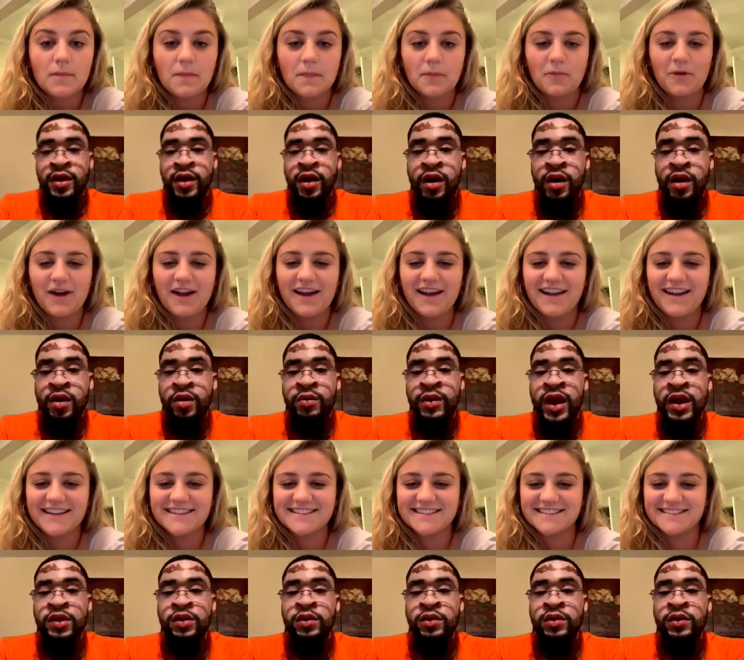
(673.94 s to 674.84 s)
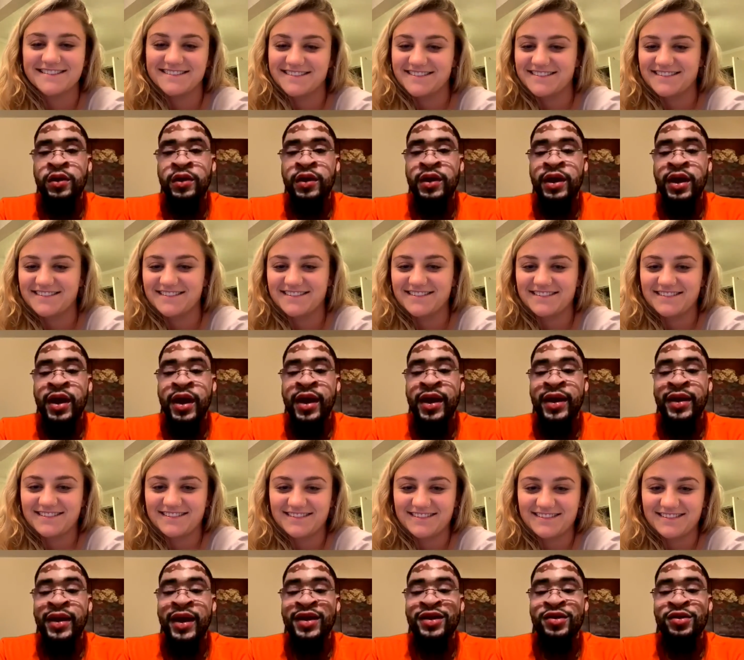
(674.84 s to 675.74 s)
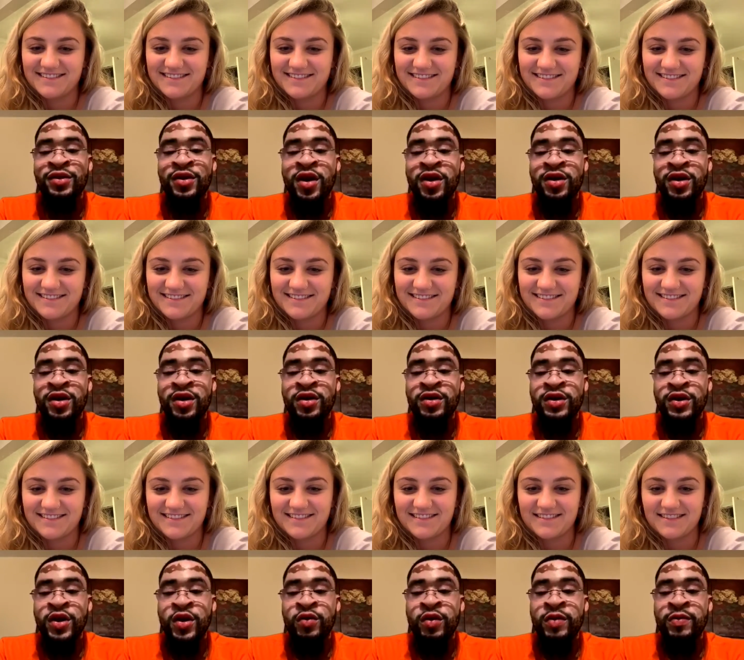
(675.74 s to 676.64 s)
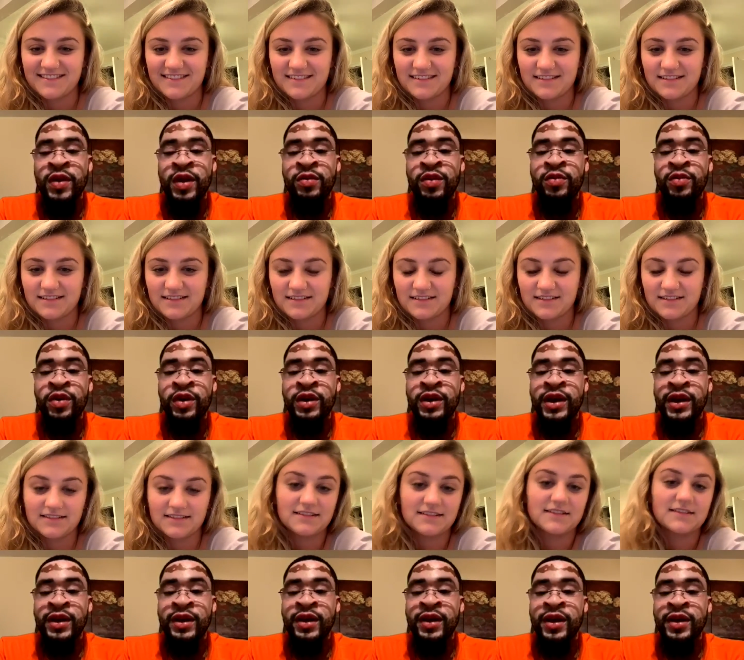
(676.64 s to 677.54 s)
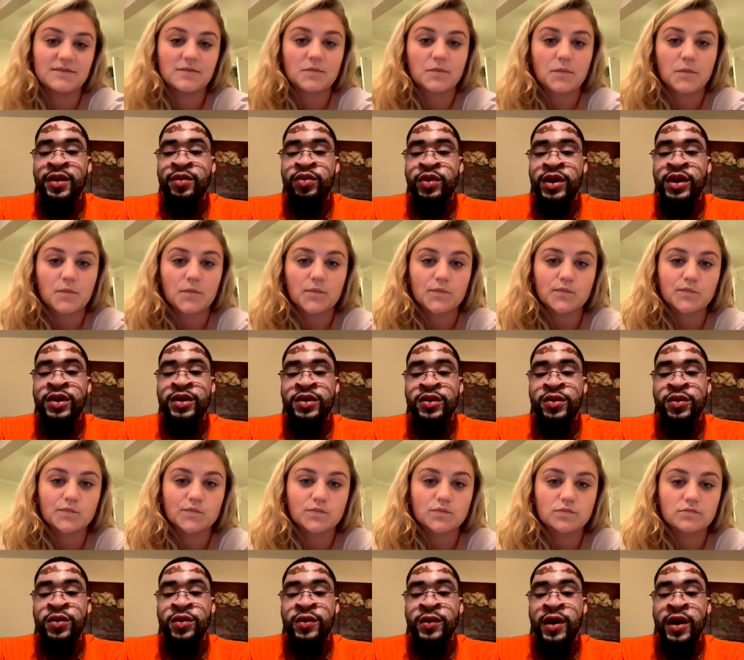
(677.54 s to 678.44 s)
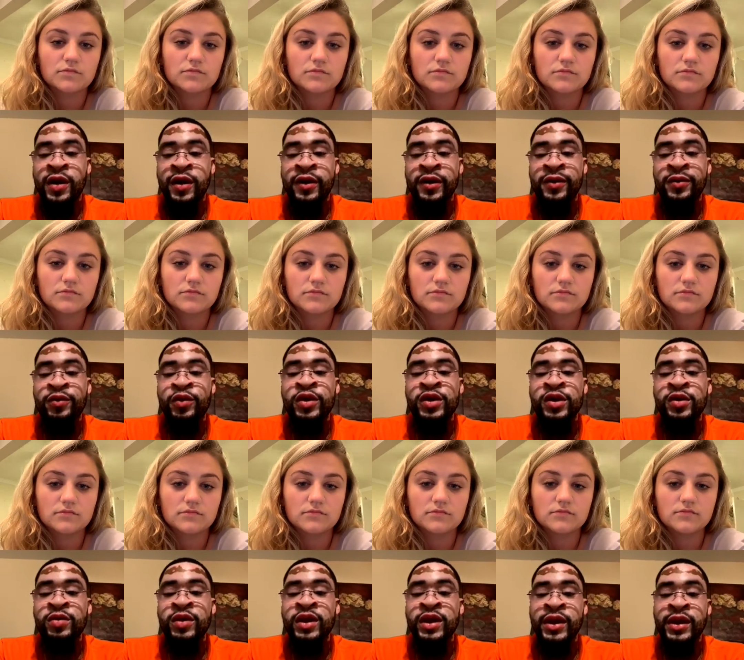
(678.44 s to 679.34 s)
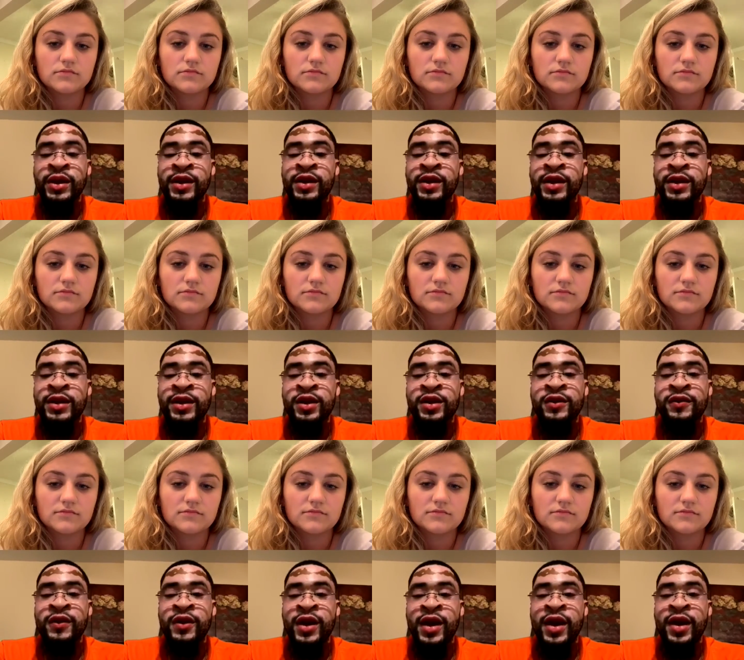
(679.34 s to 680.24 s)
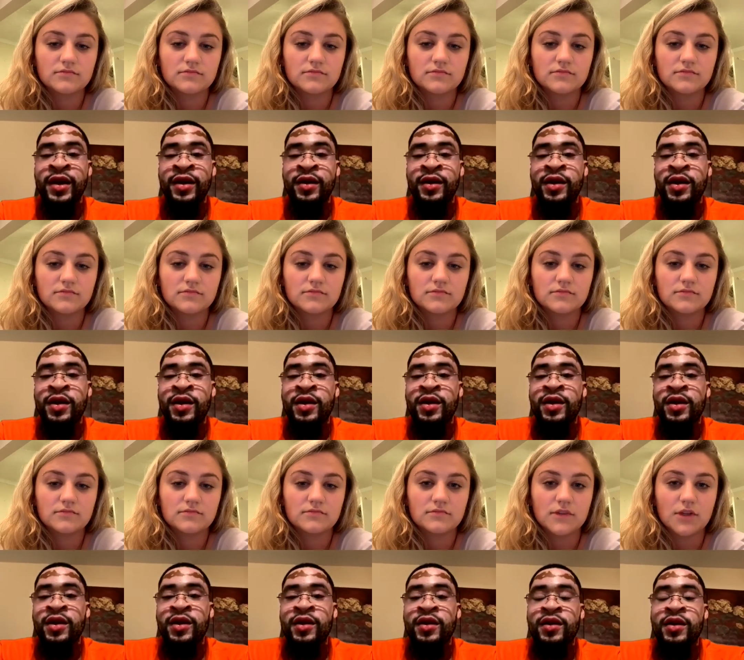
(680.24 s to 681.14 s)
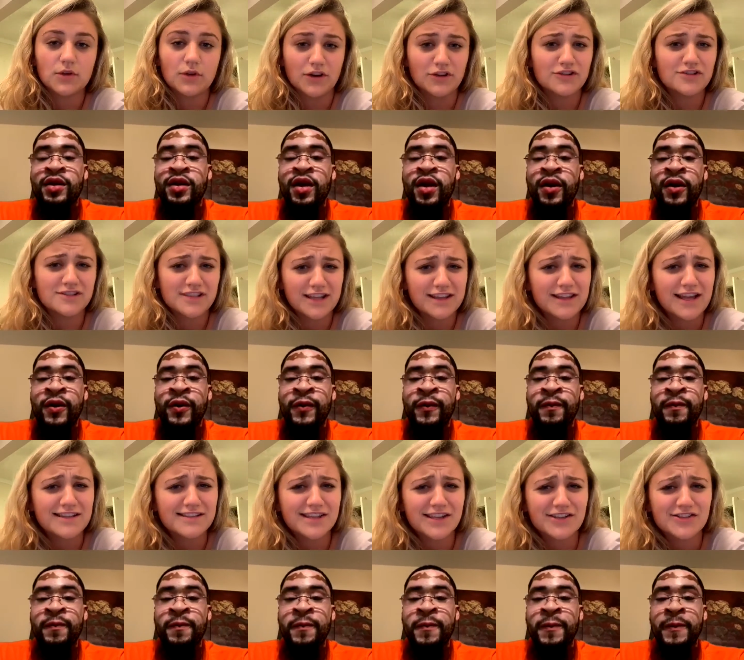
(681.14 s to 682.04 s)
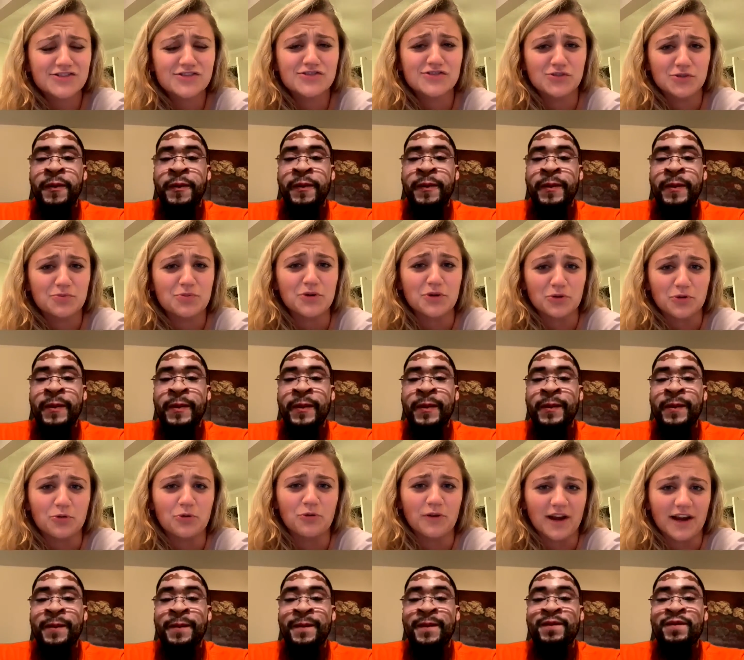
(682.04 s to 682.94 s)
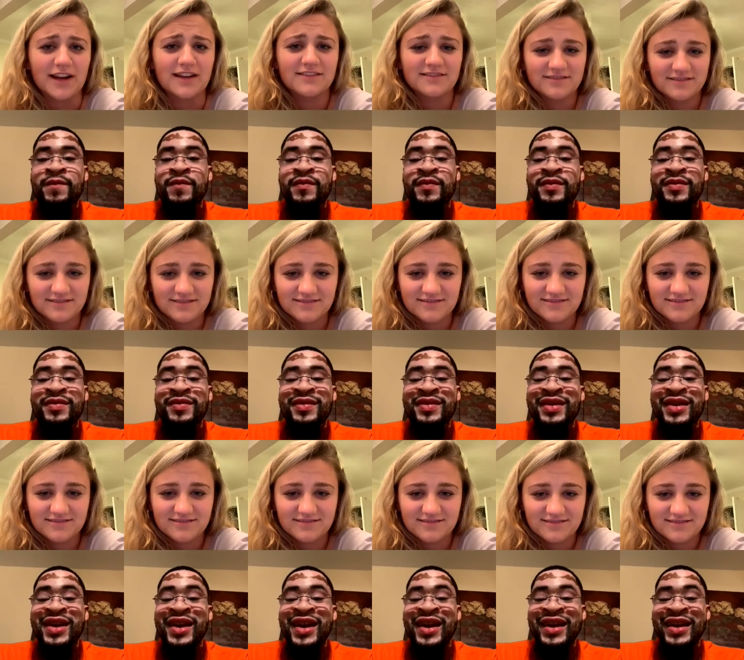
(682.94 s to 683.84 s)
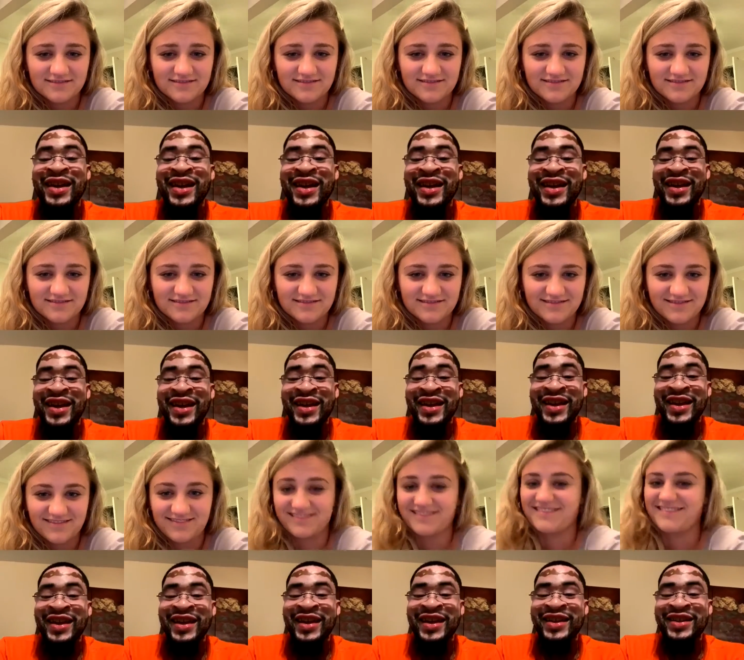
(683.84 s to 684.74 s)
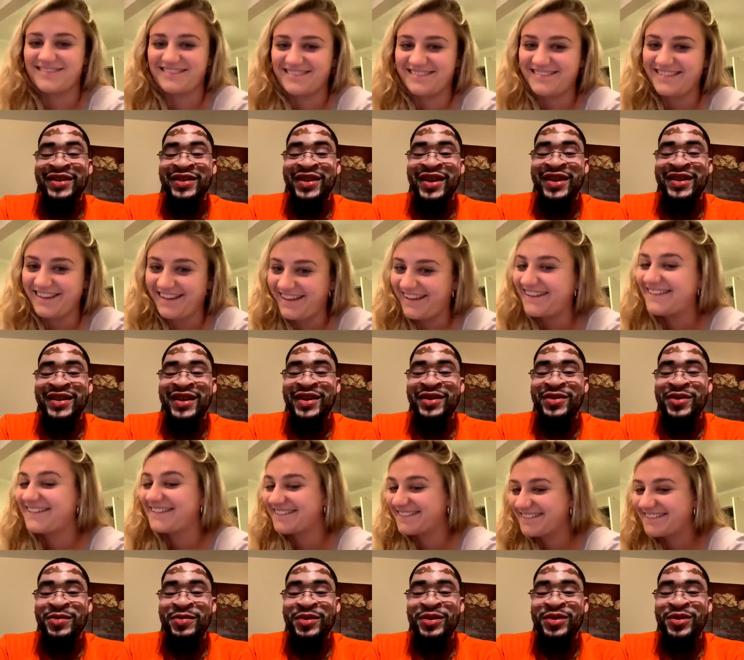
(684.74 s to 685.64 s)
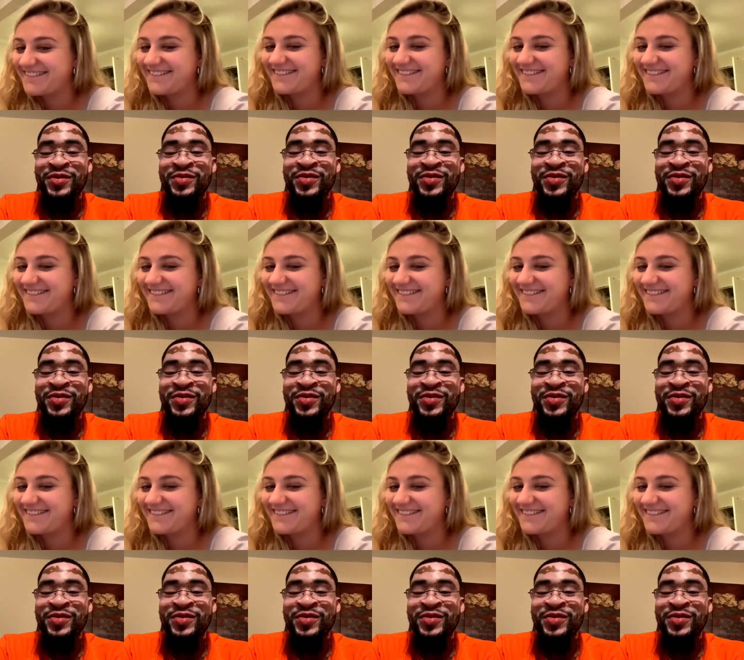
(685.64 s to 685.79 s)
Speaker 1: um, what yeah, not too long ago. So we may be putting that together pretty soon. Um, we should be getting the details for
Speaker 2: that. You um, understand um, that's like super cool, right?
Speaker 1: Yeah, yeah, yeah, yeah, yeah. So that's, that's gonna be super